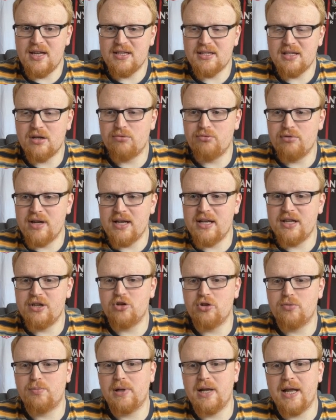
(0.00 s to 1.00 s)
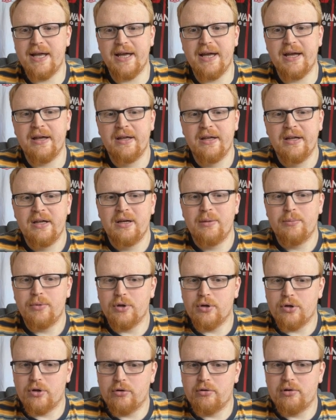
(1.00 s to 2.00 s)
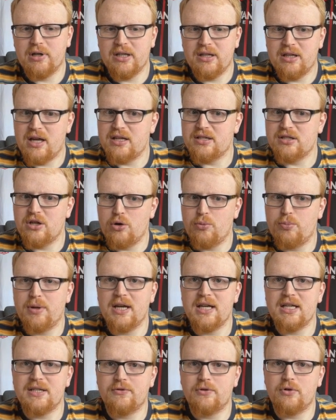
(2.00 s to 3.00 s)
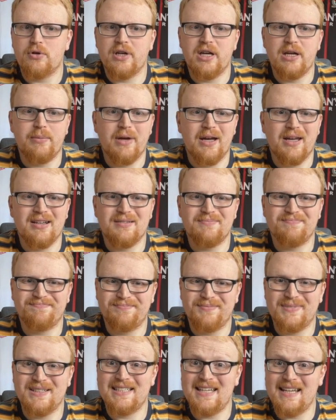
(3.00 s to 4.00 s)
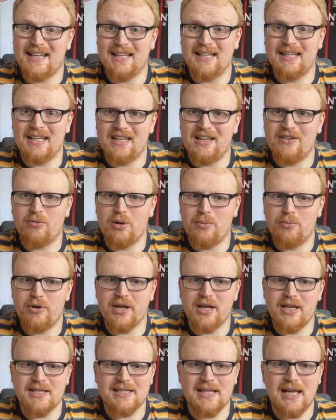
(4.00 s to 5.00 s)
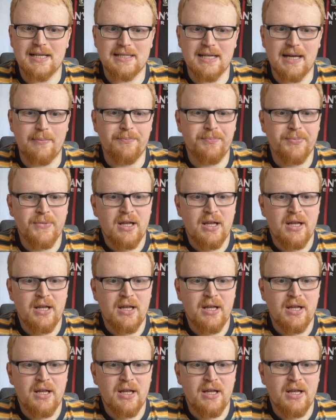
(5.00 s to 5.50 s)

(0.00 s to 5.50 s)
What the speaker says: a really good player, but currently there's no place for him, and particularly if we bring in Zlatan.